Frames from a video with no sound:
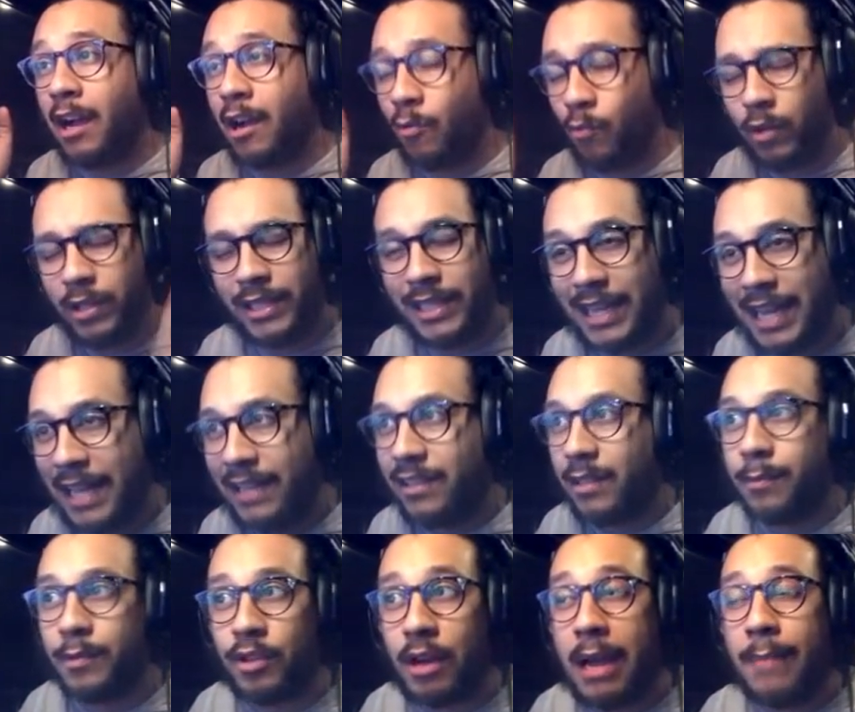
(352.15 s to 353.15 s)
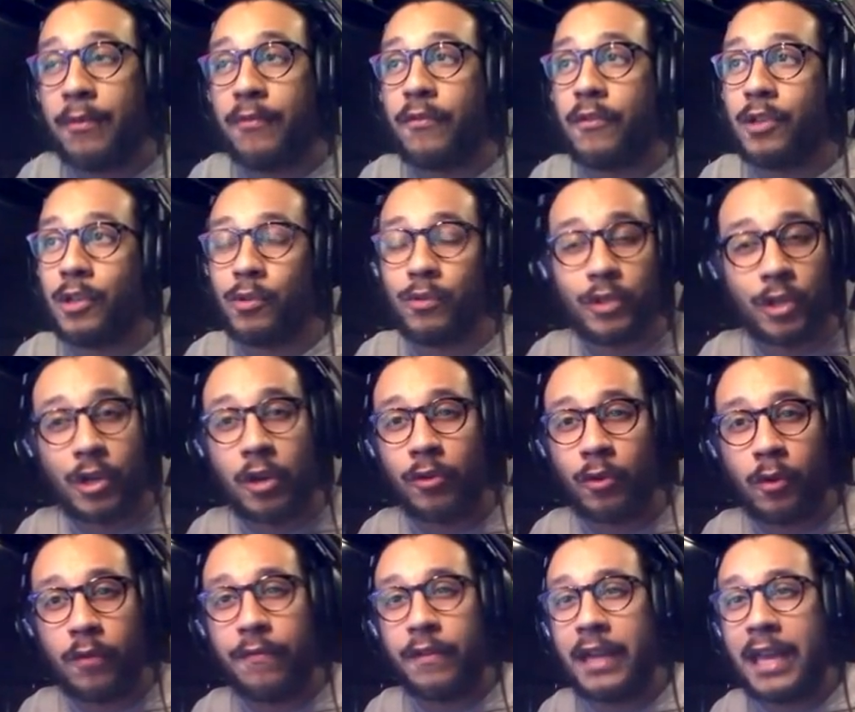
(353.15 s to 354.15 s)
Once again, subscribe if you're new, turn on
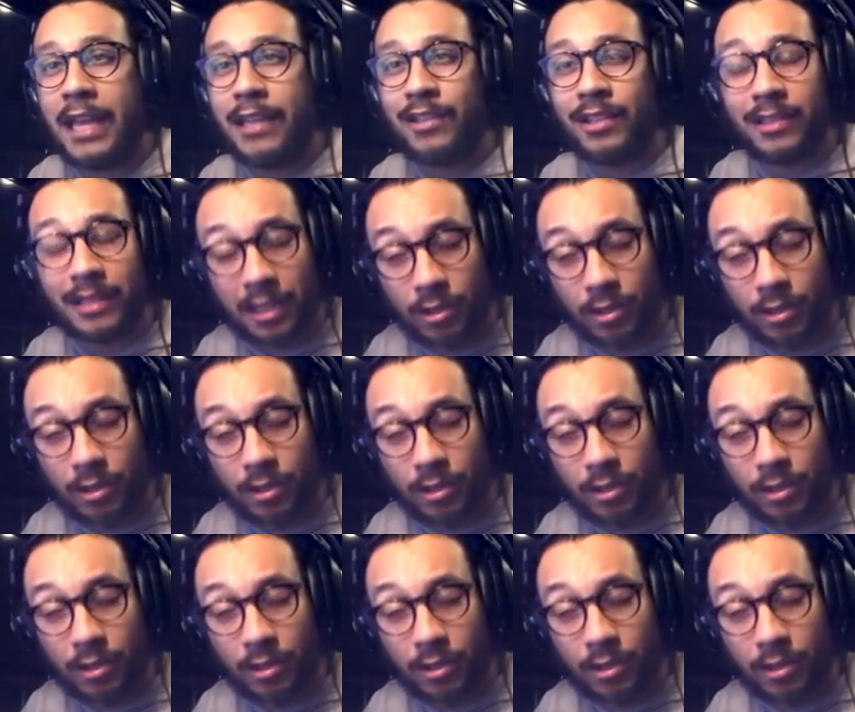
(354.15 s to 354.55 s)
notifications,